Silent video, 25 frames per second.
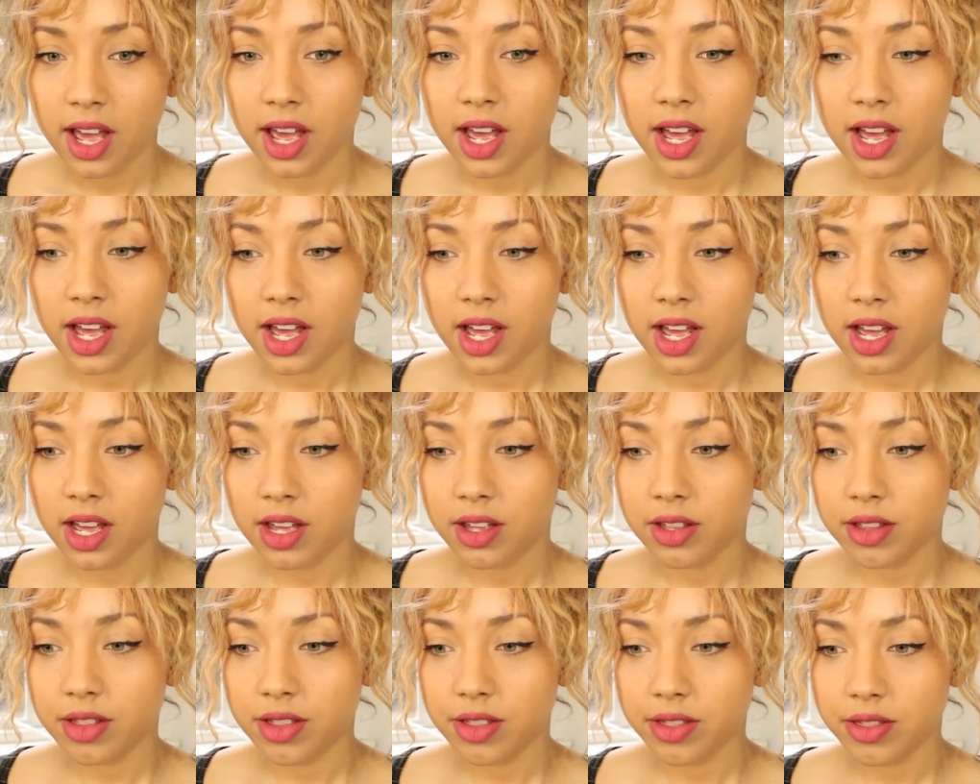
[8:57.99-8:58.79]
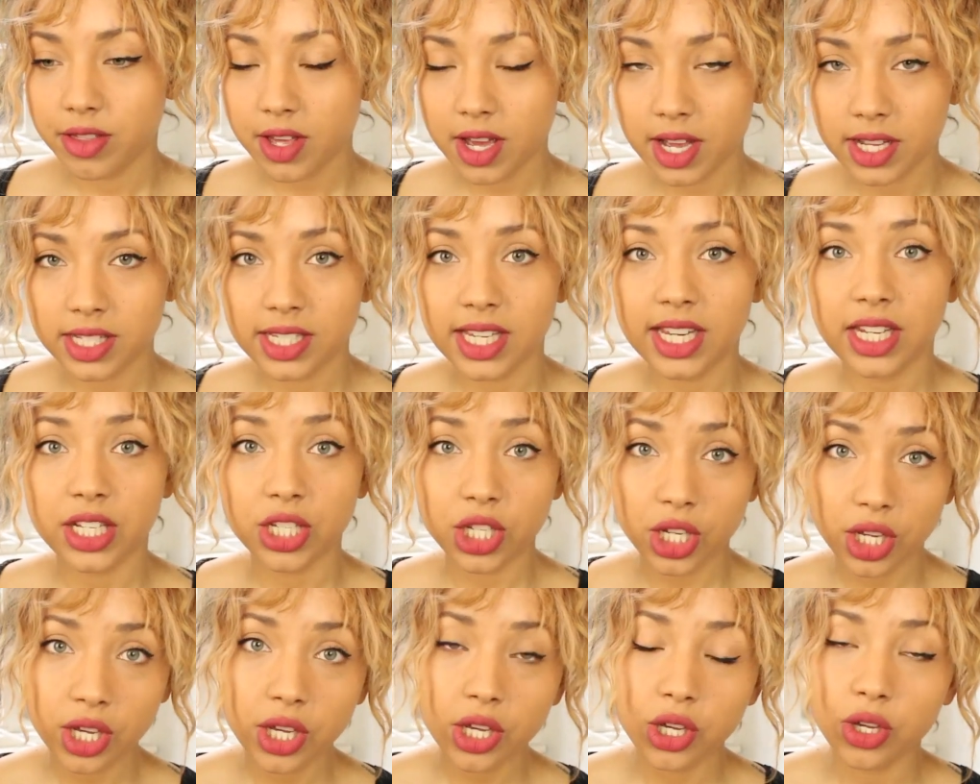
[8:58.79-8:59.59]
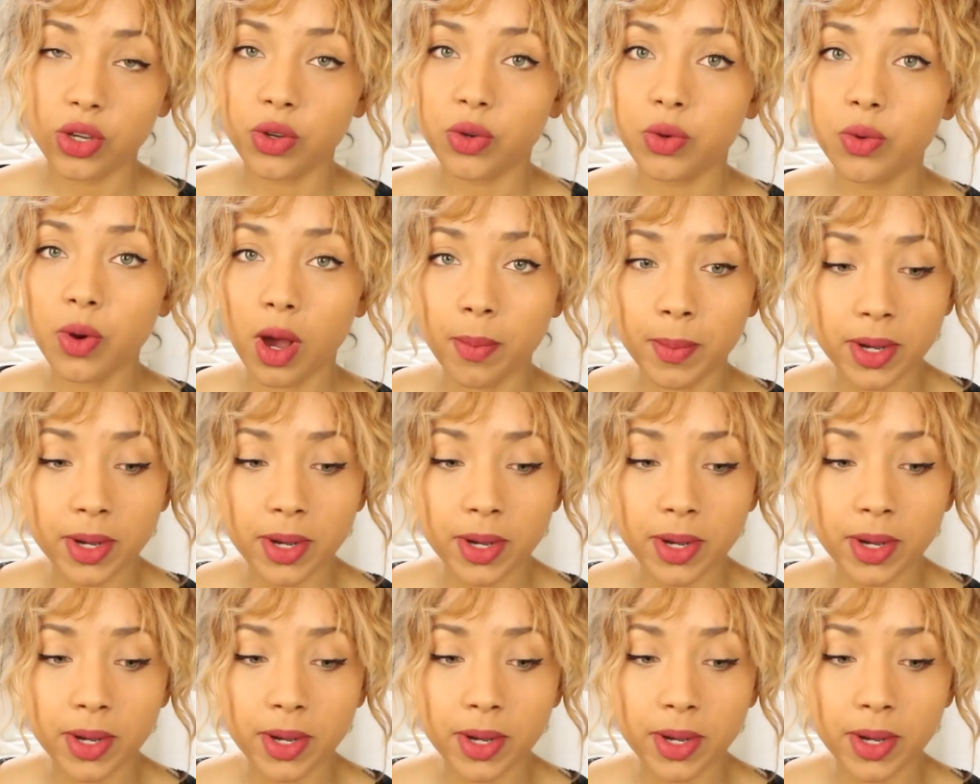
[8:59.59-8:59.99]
32,